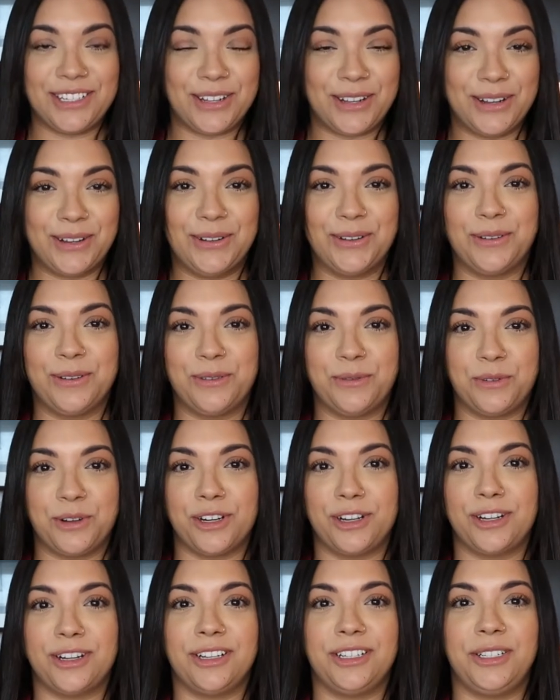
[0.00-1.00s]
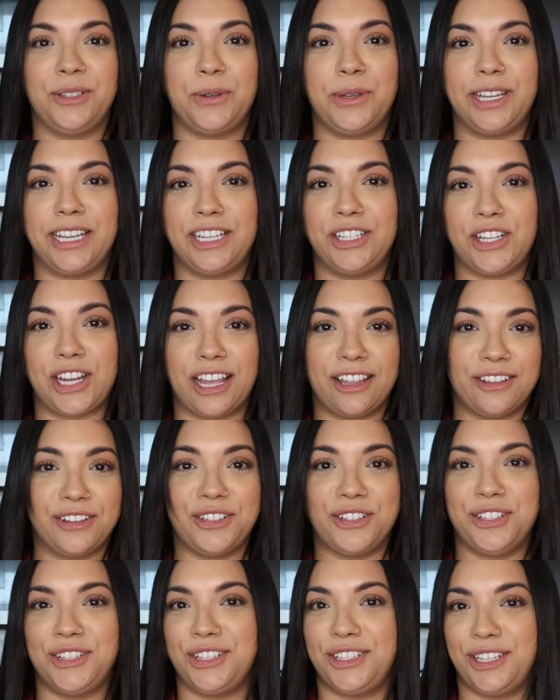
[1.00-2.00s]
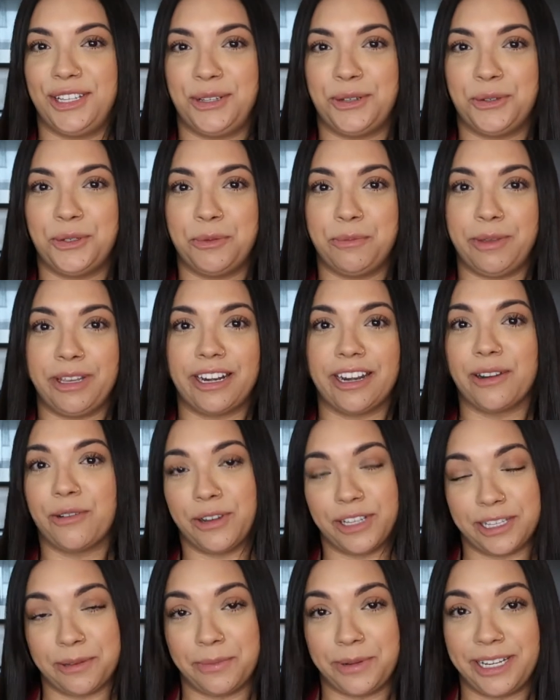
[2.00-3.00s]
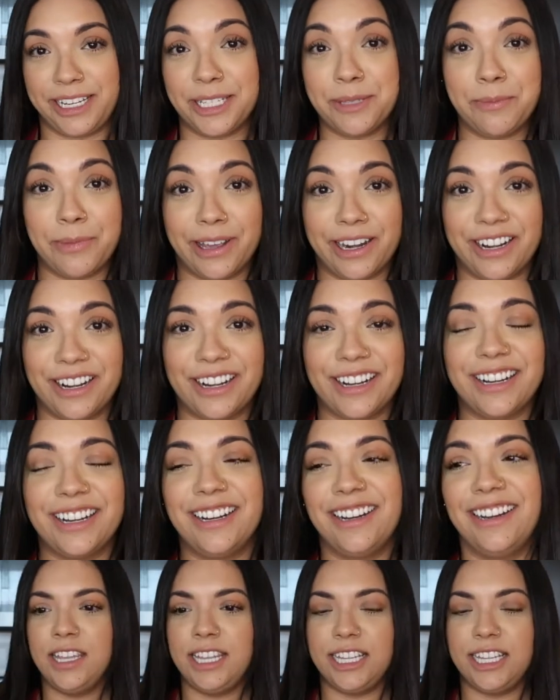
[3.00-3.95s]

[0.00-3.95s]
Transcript: so we're doing a challenge to see whose birria recipe is better.